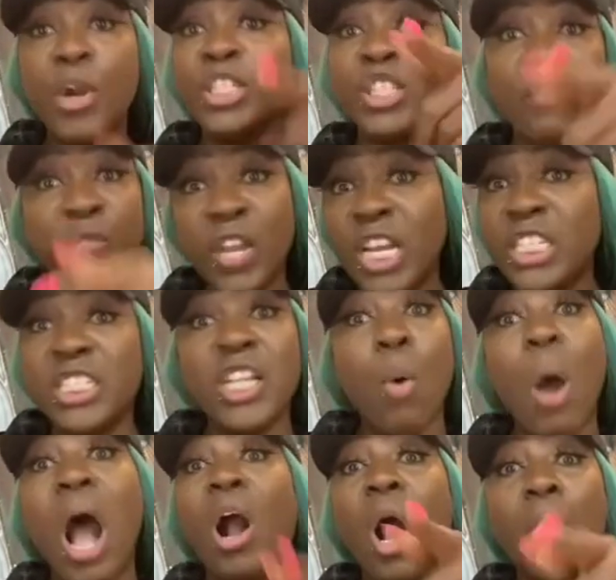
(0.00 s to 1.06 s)
Richie Feelings
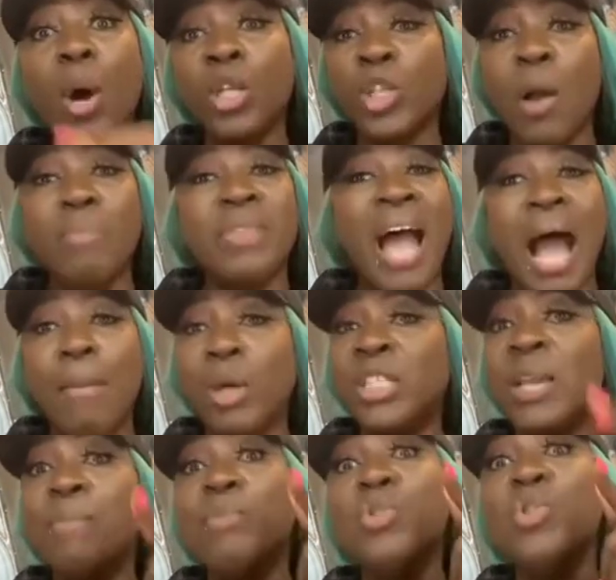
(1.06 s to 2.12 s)
now come out, come talk,
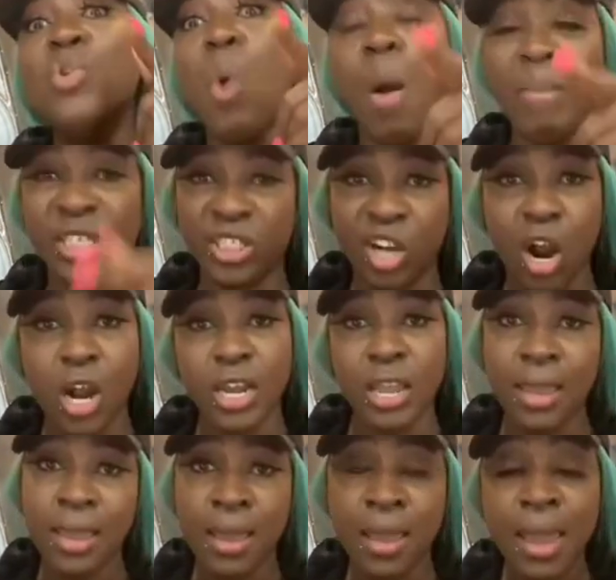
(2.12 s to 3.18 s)
but him know me
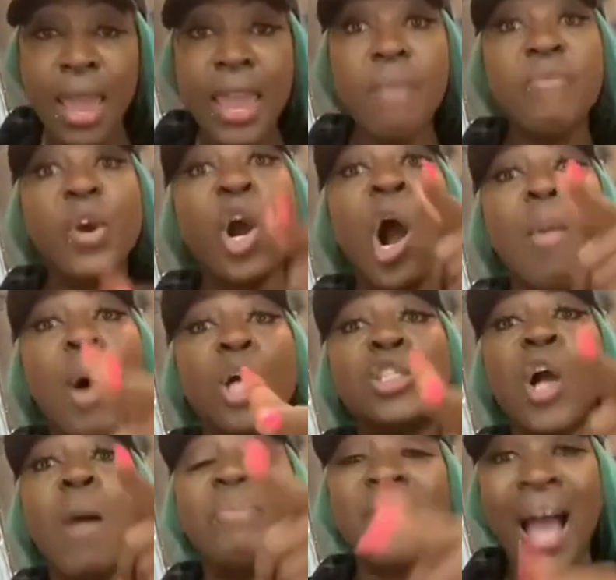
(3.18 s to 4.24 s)
journey. Him fi come
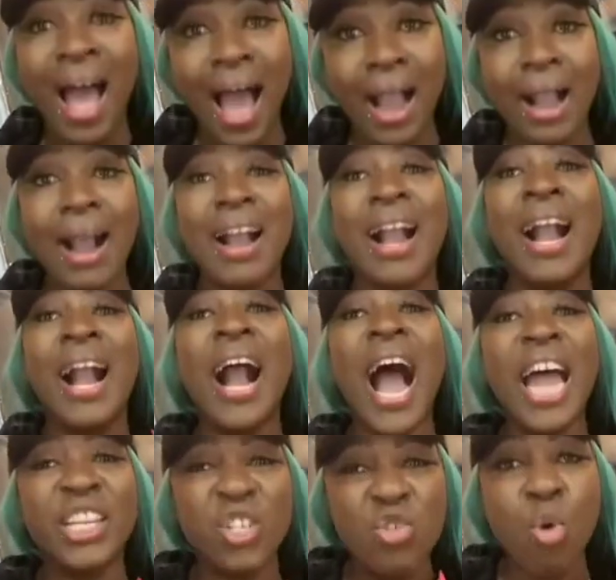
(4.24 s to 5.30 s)
out, come talk.
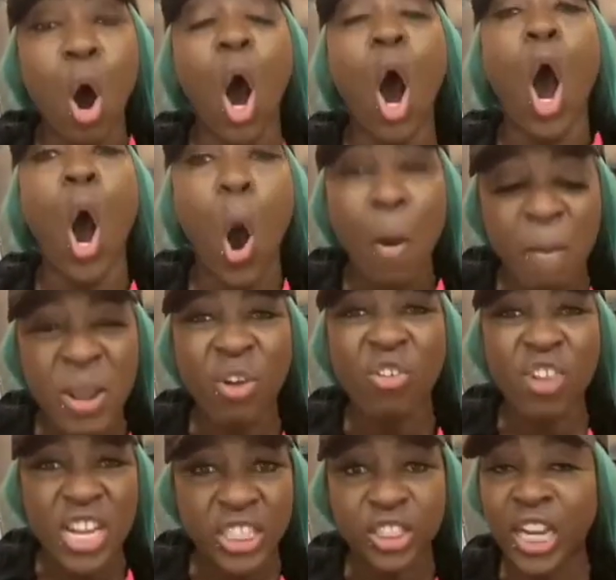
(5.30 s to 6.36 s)
God know how me
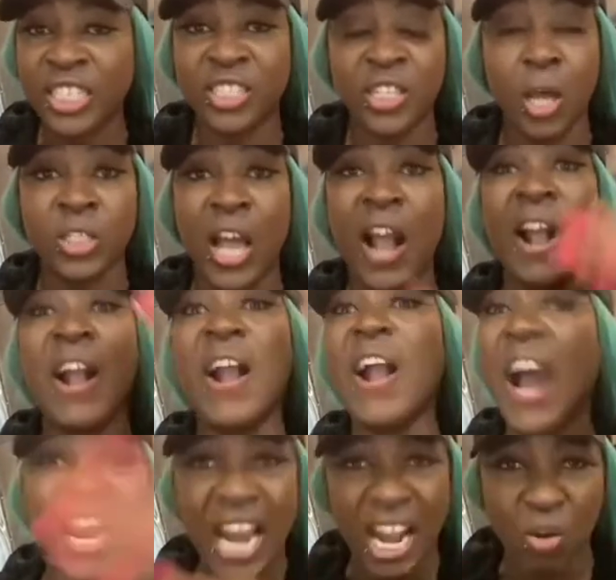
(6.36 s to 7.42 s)
reach. A source of
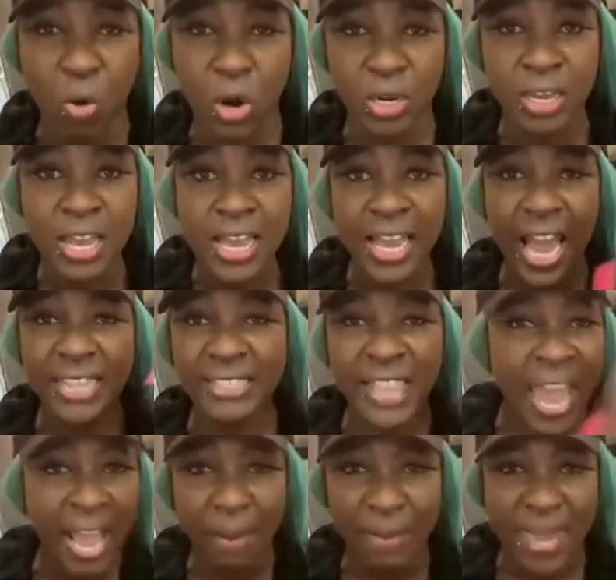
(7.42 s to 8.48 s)
God alone
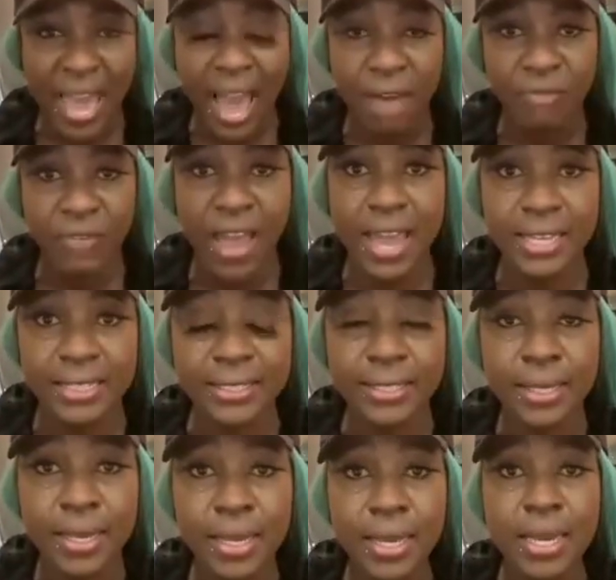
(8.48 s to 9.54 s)
can take me off
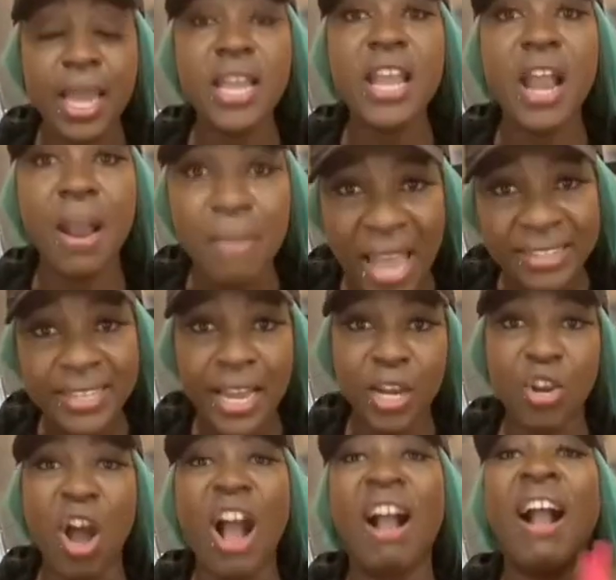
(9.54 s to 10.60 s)
it. You hear me? I
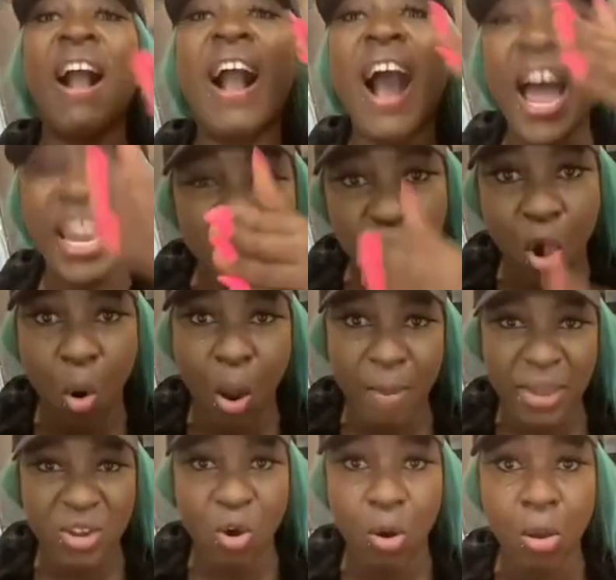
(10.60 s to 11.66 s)
tell you now, God know
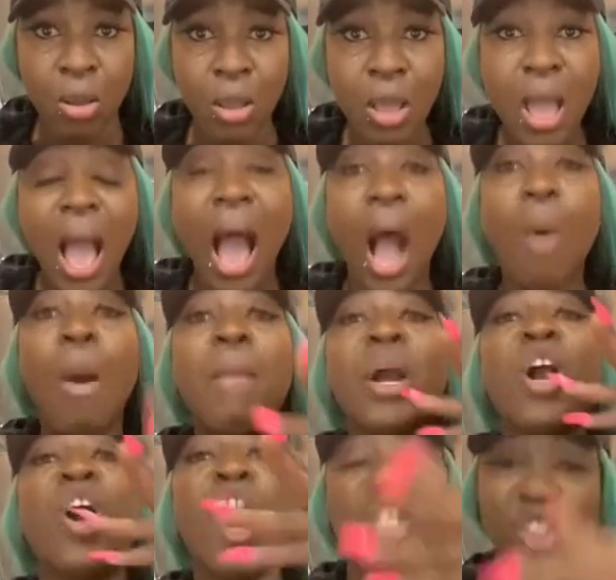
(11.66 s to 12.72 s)
what me do. And
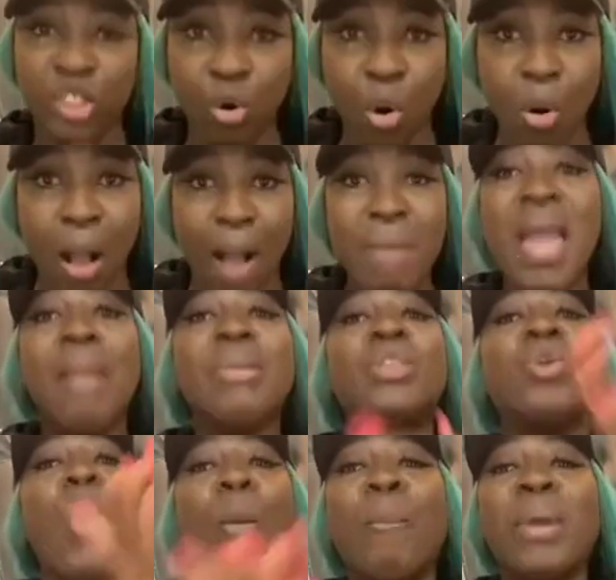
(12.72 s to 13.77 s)
when me go through, and me and
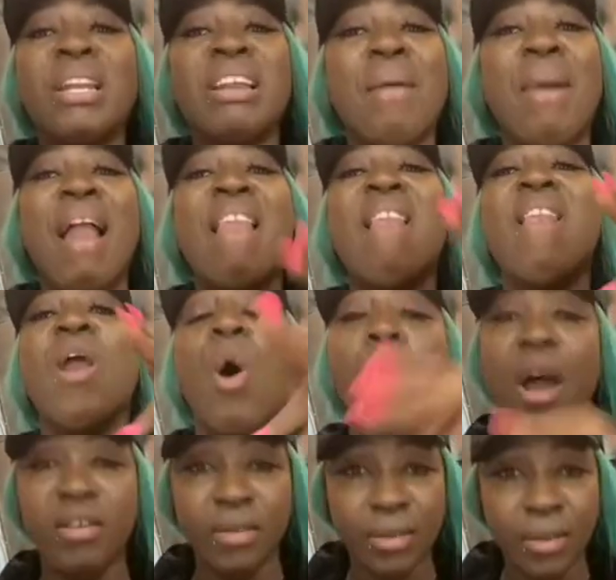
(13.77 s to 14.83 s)
me two people, them
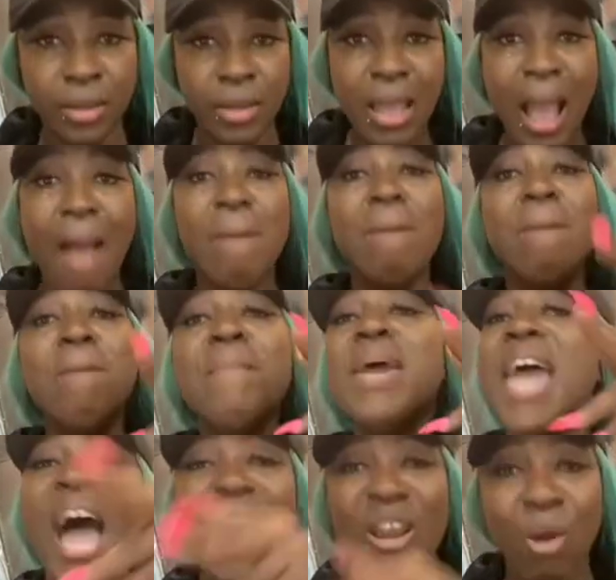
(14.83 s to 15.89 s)
alone. And
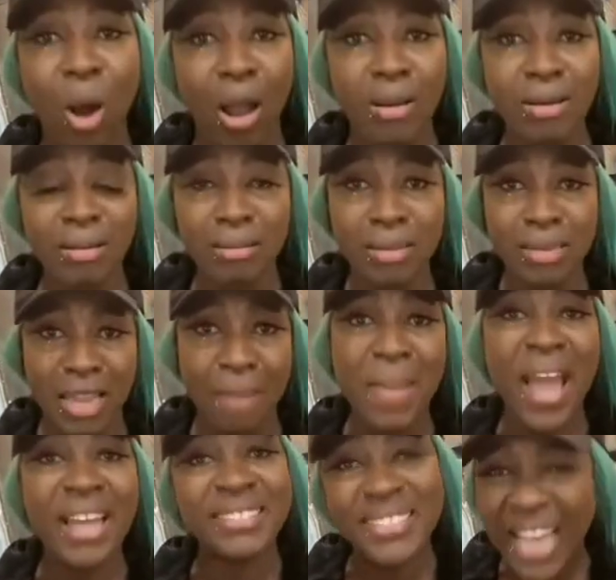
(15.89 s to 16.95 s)
me alone.
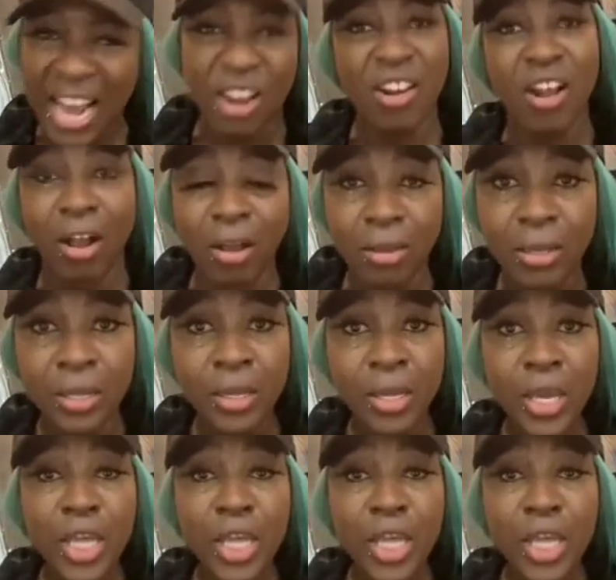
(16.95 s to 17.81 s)
You hear me? I tell you now.